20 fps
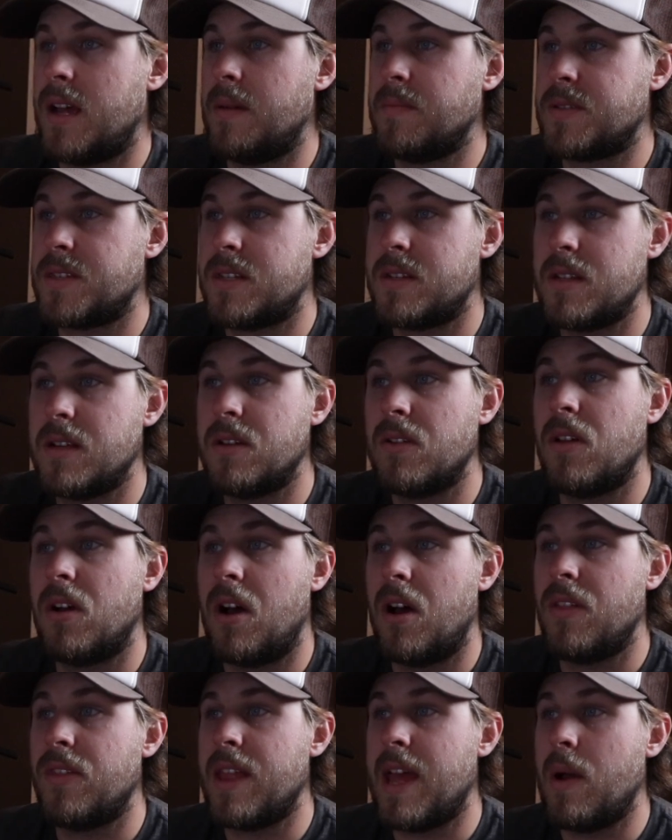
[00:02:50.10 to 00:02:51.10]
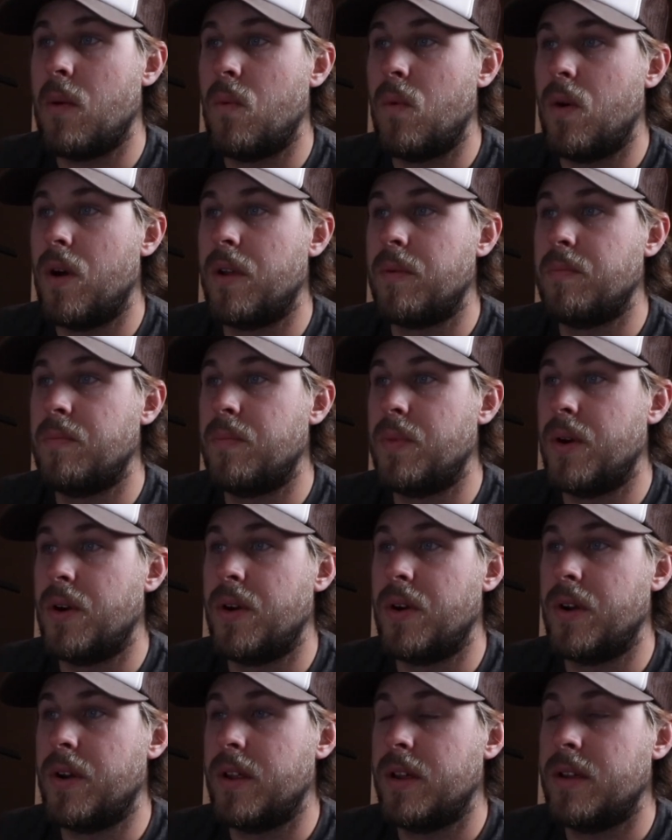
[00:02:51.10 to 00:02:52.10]
I'm still on that one
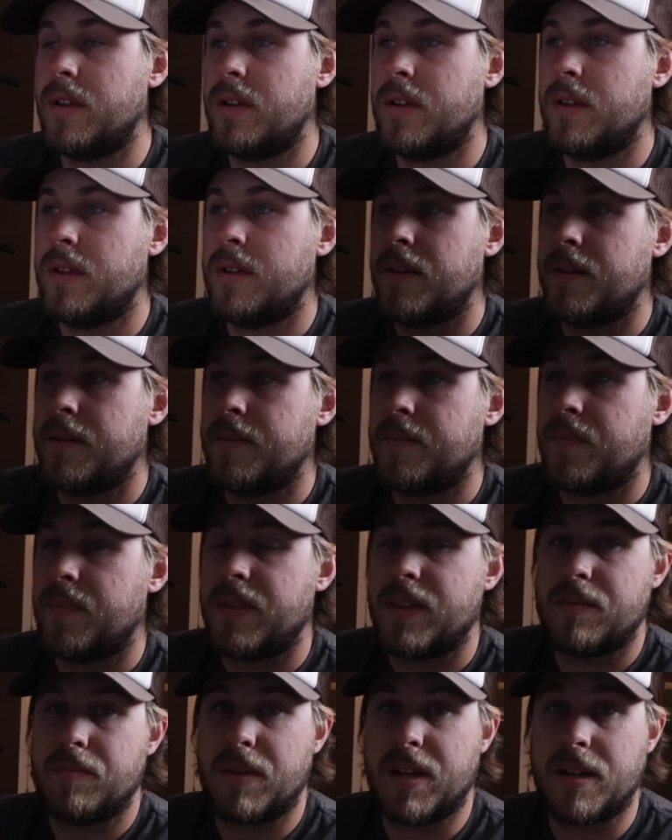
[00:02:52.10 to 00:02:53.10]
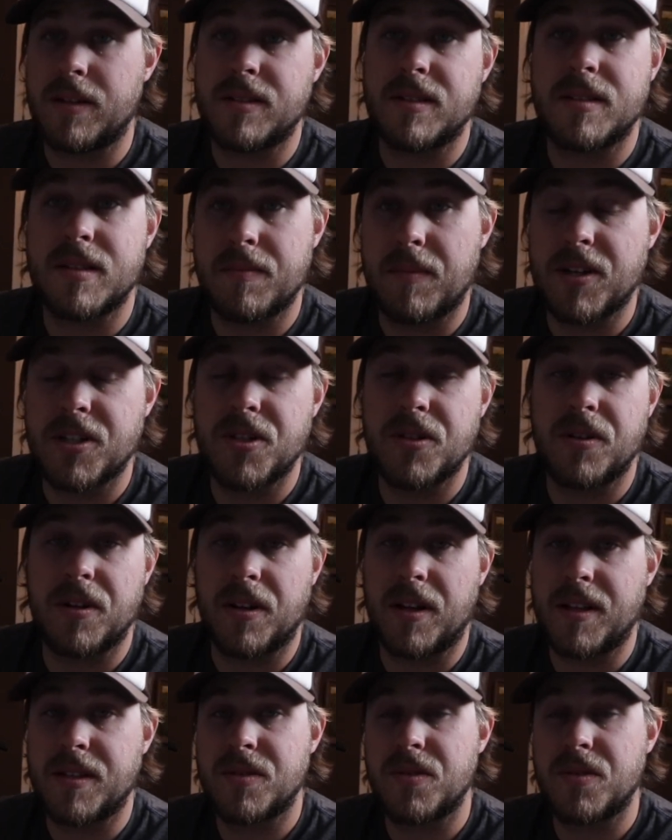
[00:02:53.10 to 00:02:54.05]
bird because it's in my shooting lane.